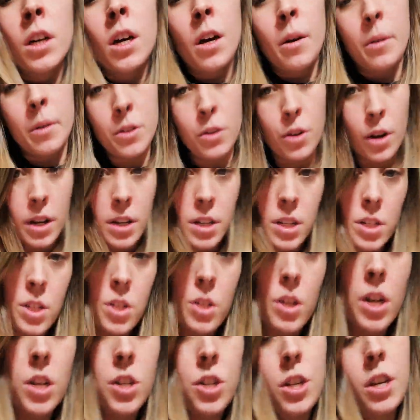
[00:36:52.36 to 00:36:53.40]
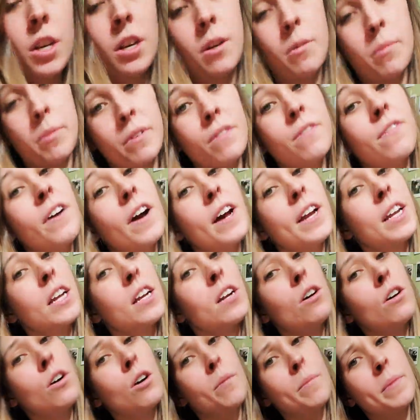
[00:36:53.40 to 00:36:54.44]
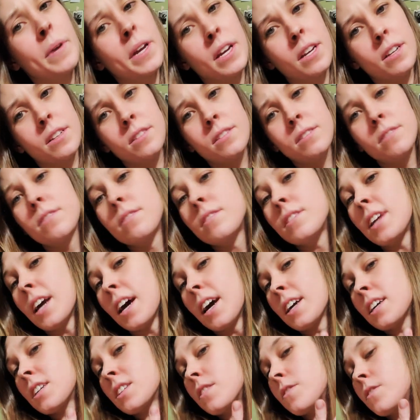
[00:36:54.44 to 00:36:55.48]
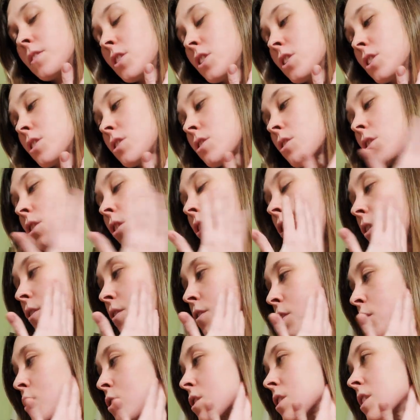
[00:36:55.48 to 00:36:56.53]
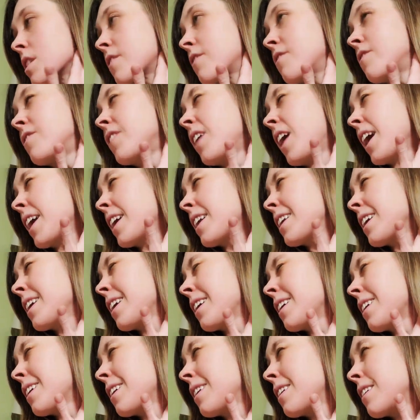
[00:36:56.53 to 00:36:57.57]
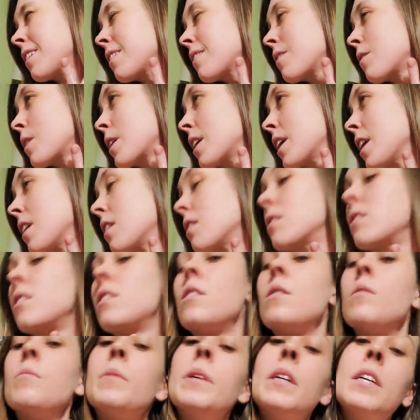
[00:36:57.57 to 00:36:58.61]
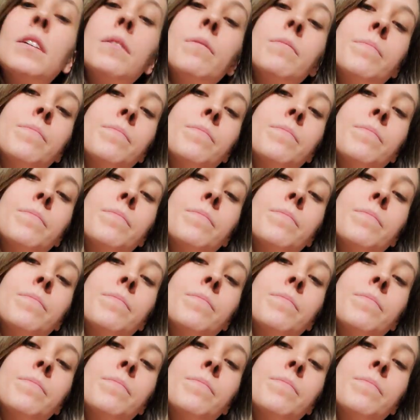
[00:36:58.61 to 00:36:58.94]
I'm trying to stretch it. I've been finding, oh man, yeah, because if you just like find it, we're at, oh man,